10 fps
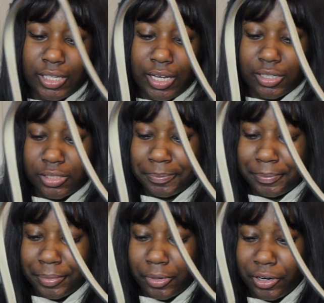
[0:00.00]
Guess
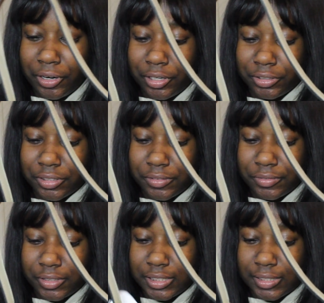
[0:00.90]
purse
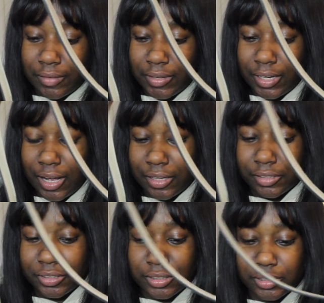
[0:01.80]
for seven
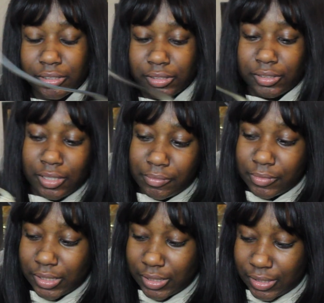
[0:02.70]
dollars,
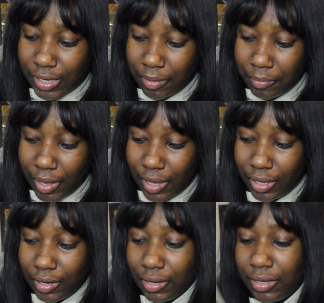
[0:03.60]
which is not
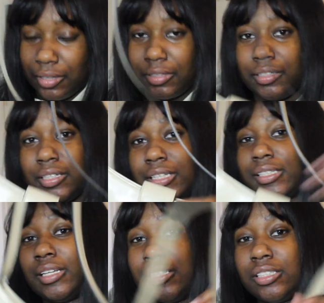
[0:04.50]
bad.
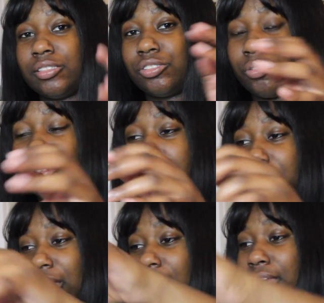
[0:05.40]
Like this shoulder
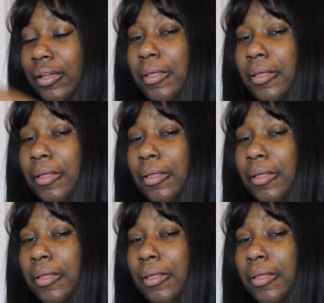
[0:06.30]
bag.